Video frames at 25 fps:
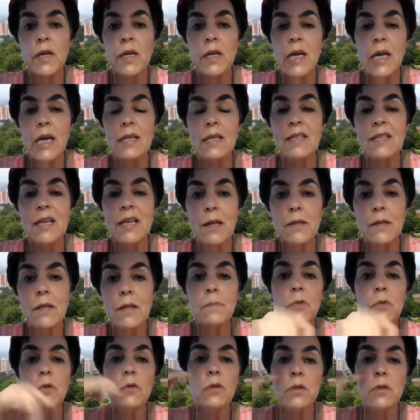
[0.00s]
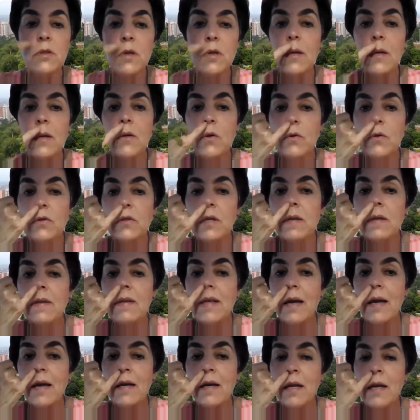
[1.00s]
and I tell them to start using
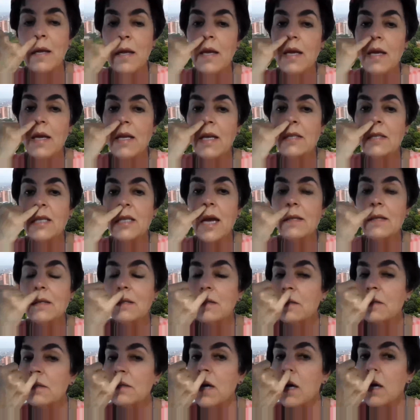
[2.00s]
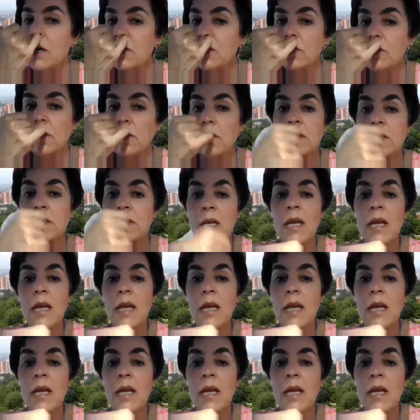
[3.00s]
that inside their nostrils,